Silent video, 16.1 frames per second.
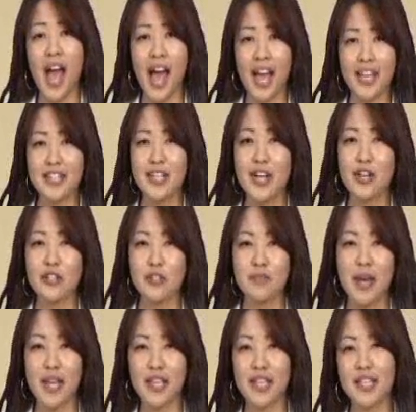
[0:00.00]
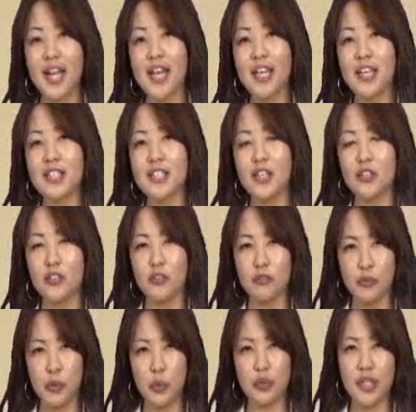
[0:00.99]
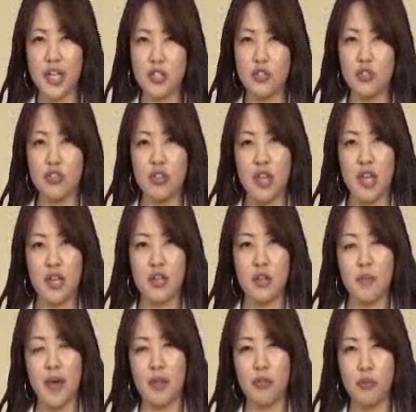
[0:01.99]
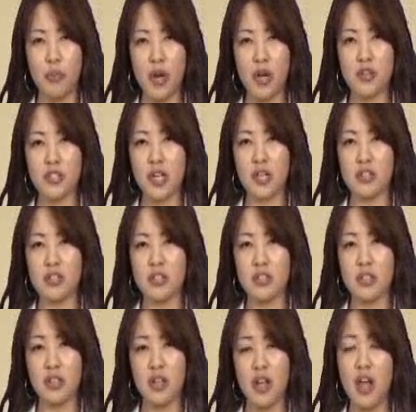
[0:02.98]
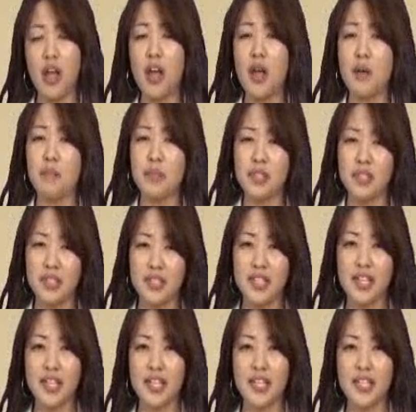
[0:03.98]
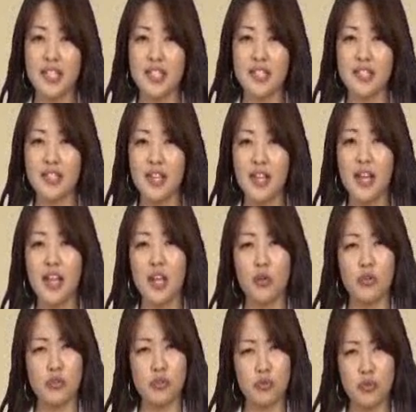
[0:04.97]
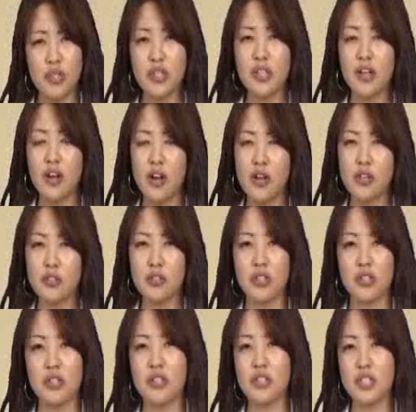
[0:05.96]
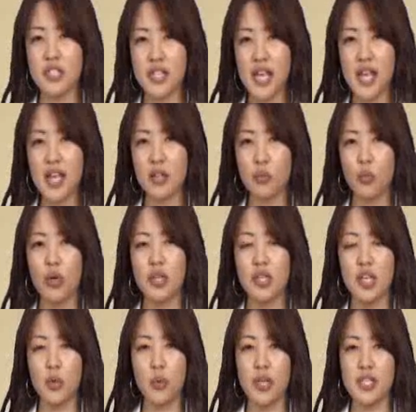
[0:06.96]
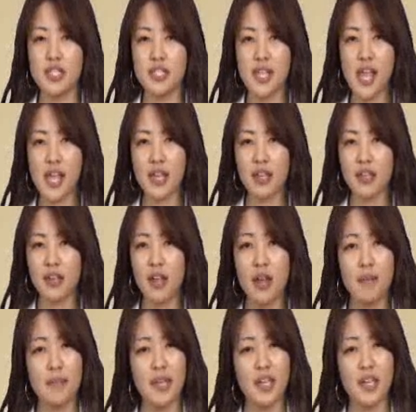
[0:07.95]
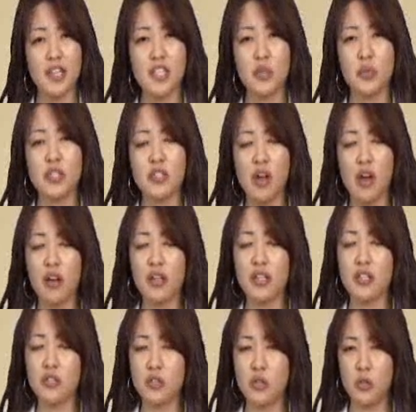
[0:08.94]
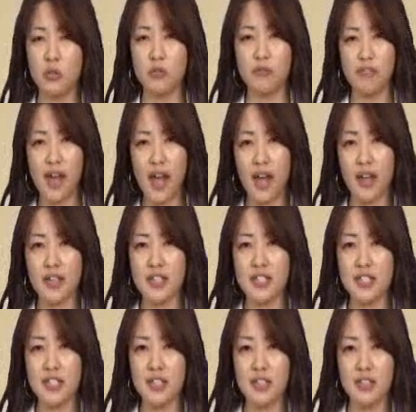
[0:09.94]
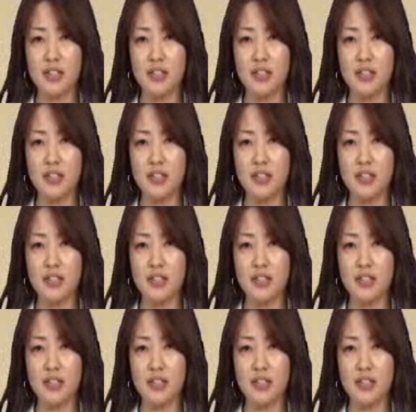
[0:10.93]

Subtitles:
I talked to my client on the phone yesterday about the project. But the thing is, it was really hard to understand what he was saying because he was talking so fast.